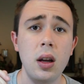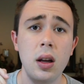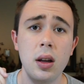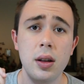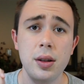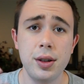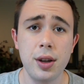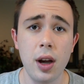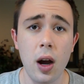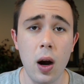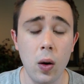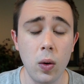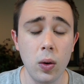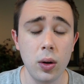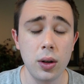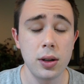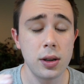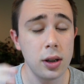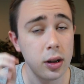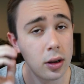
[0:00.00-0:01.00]
So
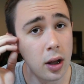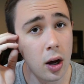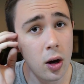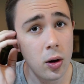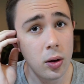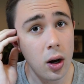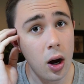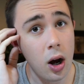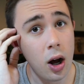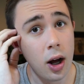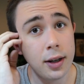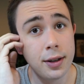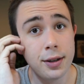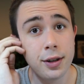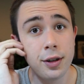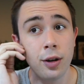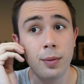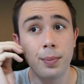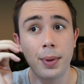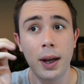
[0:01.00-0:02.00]
to load
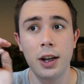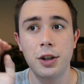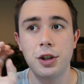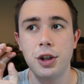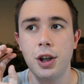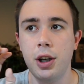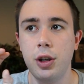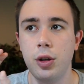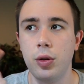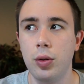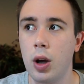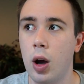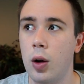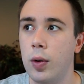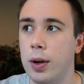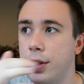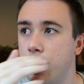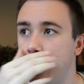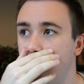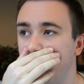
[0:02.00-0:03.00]
onto your Banshee, you go
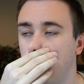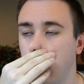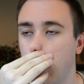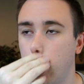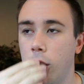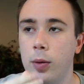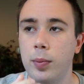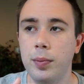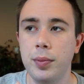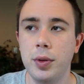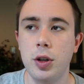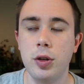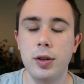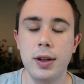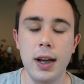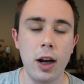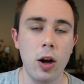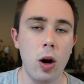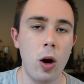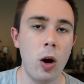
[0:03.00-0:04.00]
into a room, you
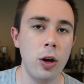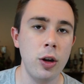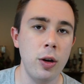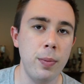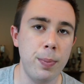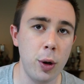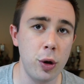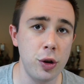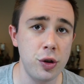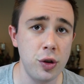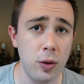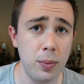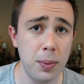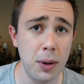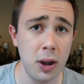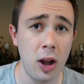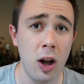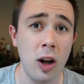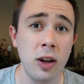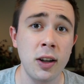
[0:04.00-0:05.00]
take all your personal
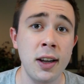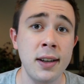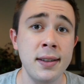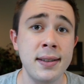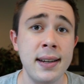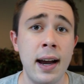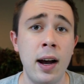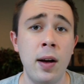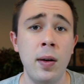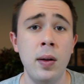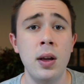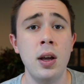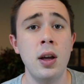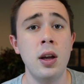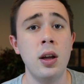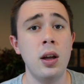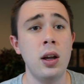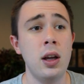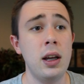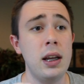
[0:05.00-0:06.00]
belongings out,
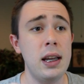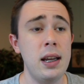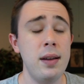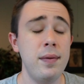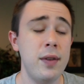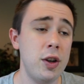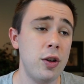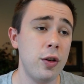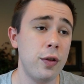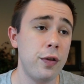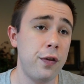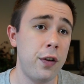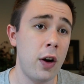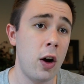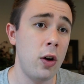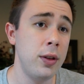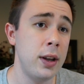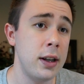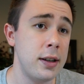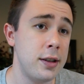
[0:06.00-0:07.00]
even your
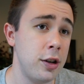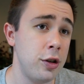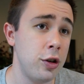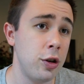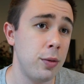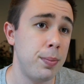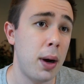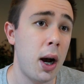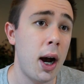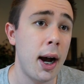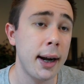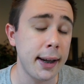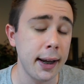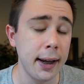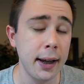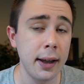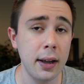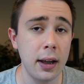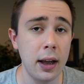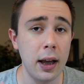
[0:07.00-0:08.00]
phone that's in your
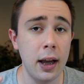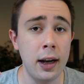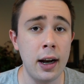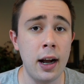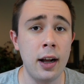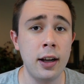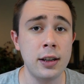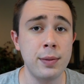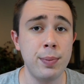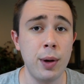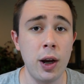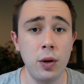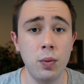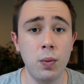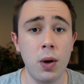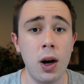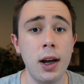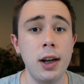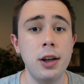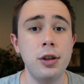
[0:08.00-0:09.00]
pocket, and I'll explain
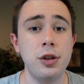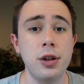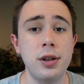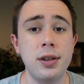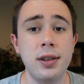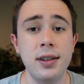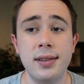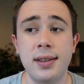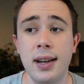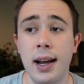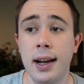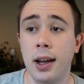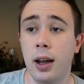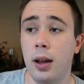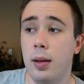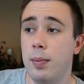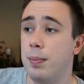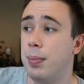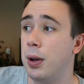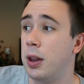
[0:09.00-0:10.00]
why in just a second,
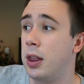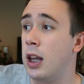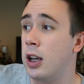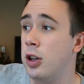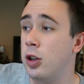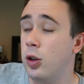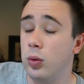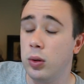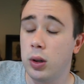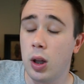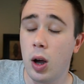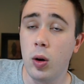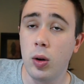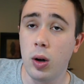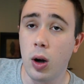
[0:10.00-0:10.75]
but then you load